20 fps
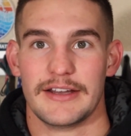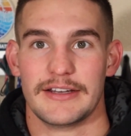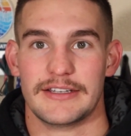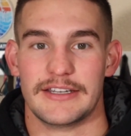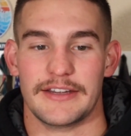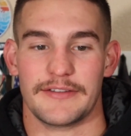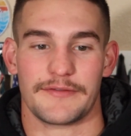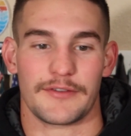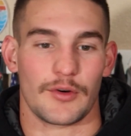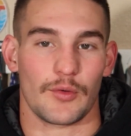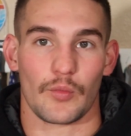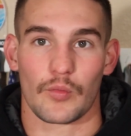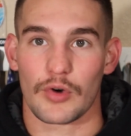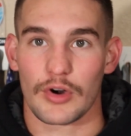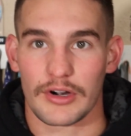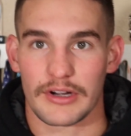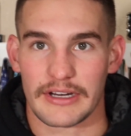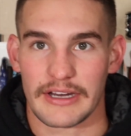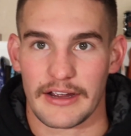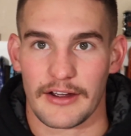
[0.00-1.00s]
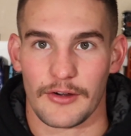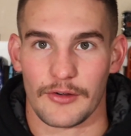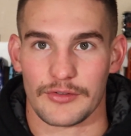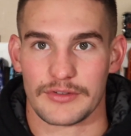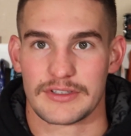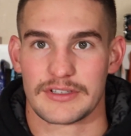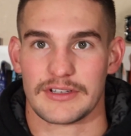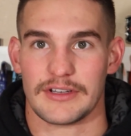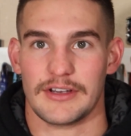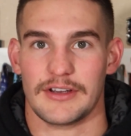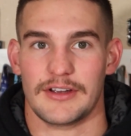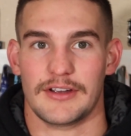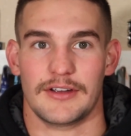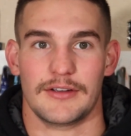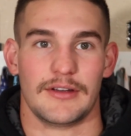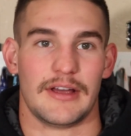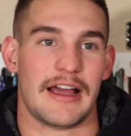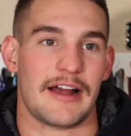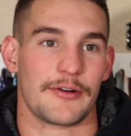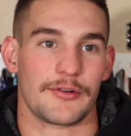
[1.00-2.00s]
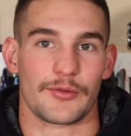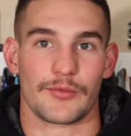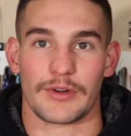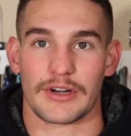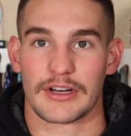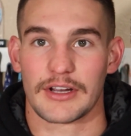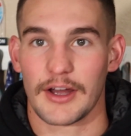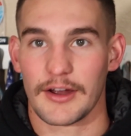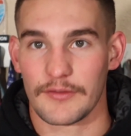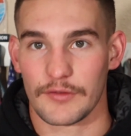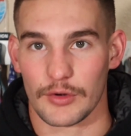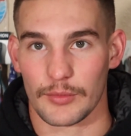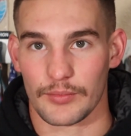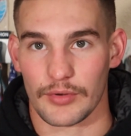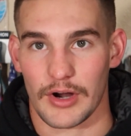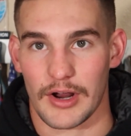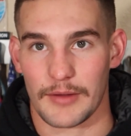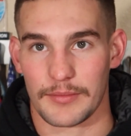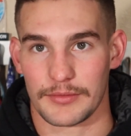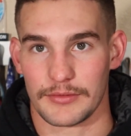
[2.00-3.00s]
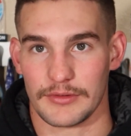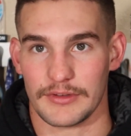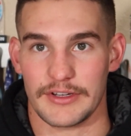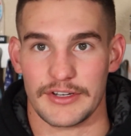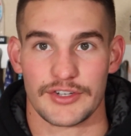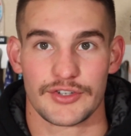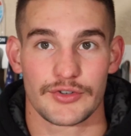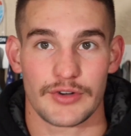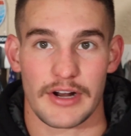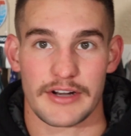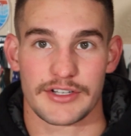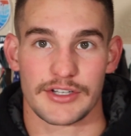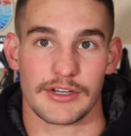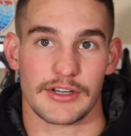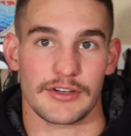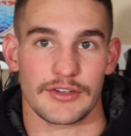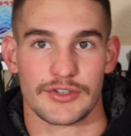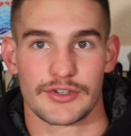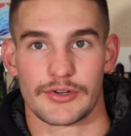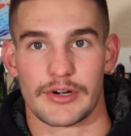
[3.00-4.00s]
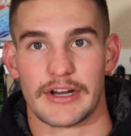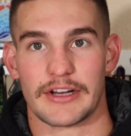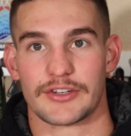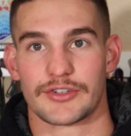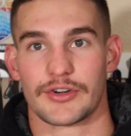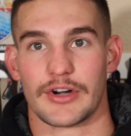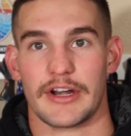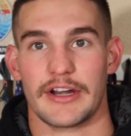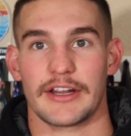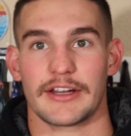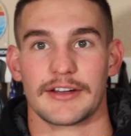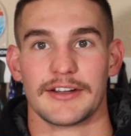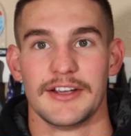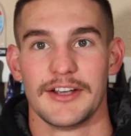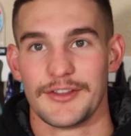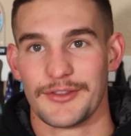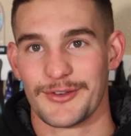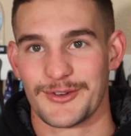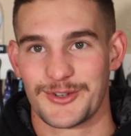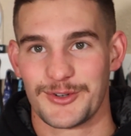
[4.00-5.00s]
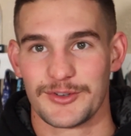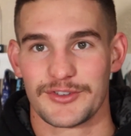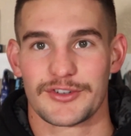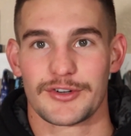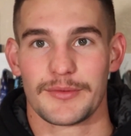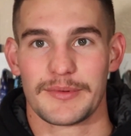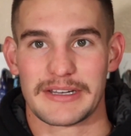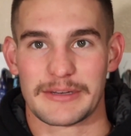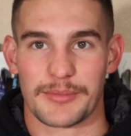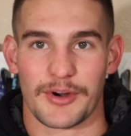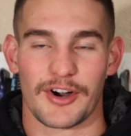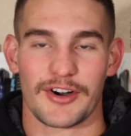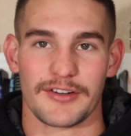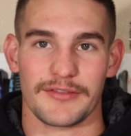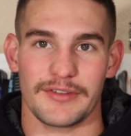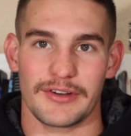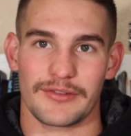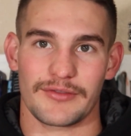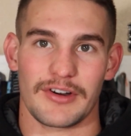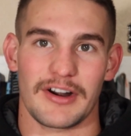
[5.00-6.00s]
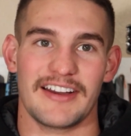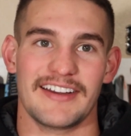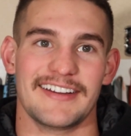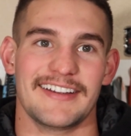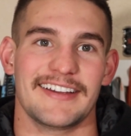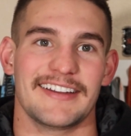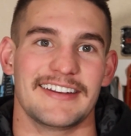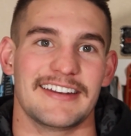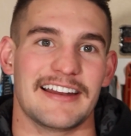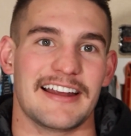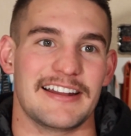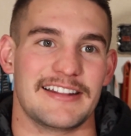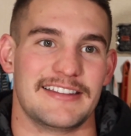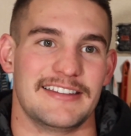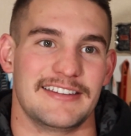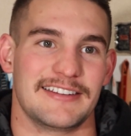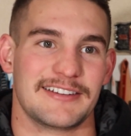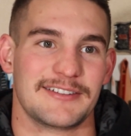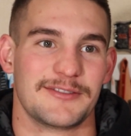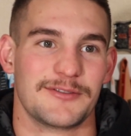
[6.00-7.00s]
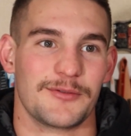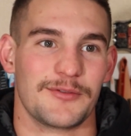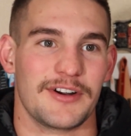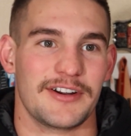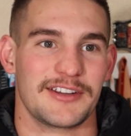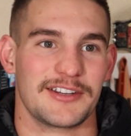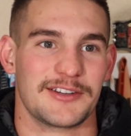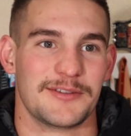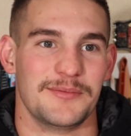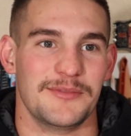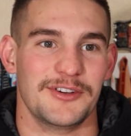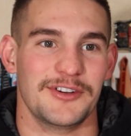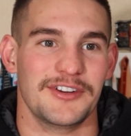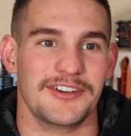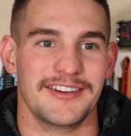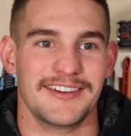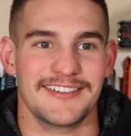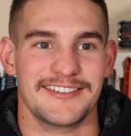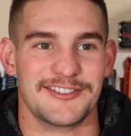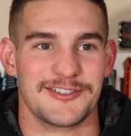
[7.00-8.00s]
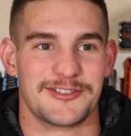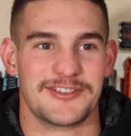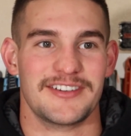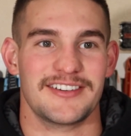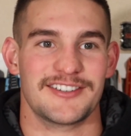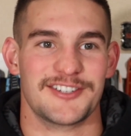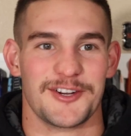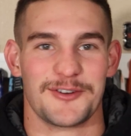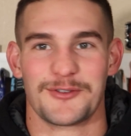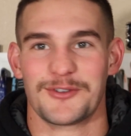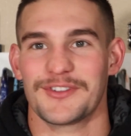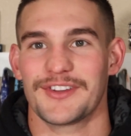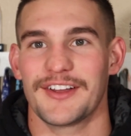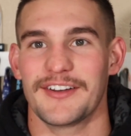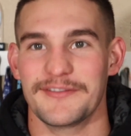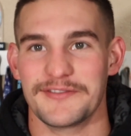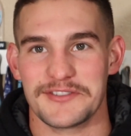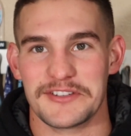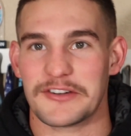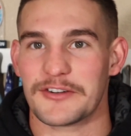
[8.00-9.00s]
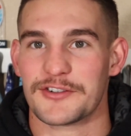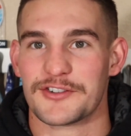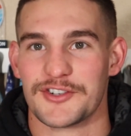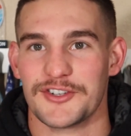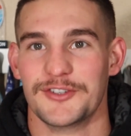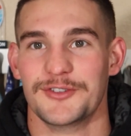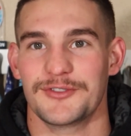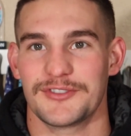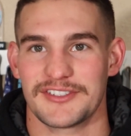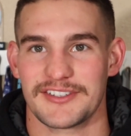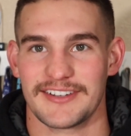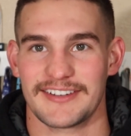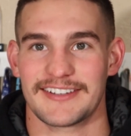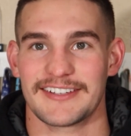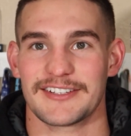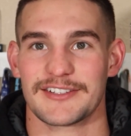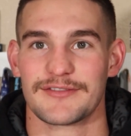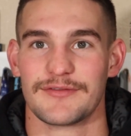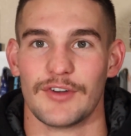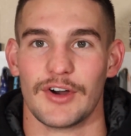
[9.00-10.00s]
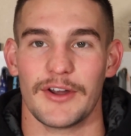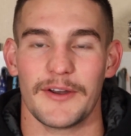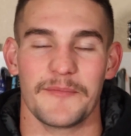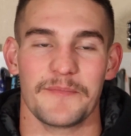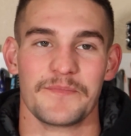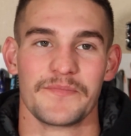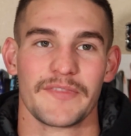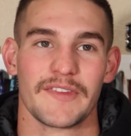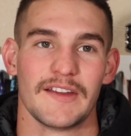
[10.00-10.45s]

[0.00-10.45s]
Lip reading: different workouts, how to recover properly, stretching and strength training. Those shoes are a big part of it, right? And I think the running community just in general loves their shoes. Like, it's fun.